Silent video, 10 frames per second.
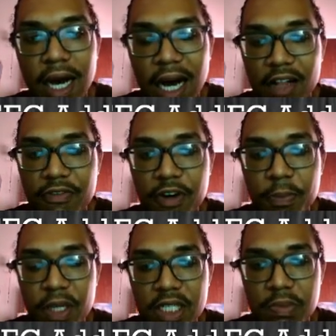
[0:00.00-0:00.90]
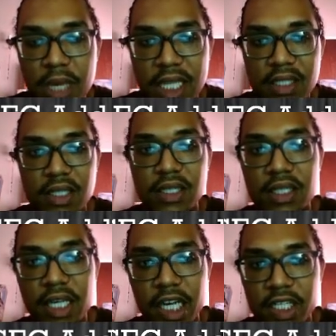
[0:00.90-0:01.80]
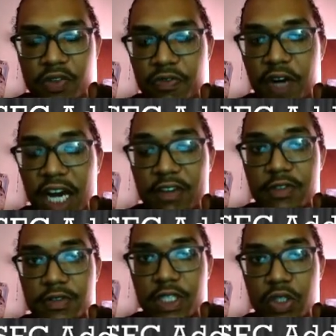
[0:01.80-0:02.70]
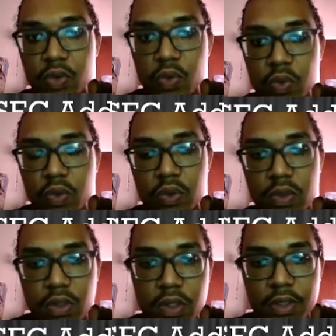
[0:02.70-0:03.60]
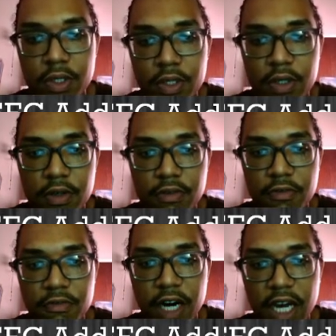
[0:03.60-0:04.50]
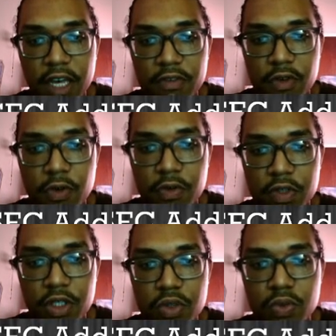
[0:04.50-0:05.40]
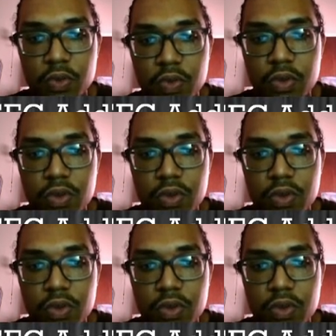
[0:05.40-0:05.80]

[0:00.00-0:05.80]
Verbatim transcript: Alpha plus beta is five over two. five over two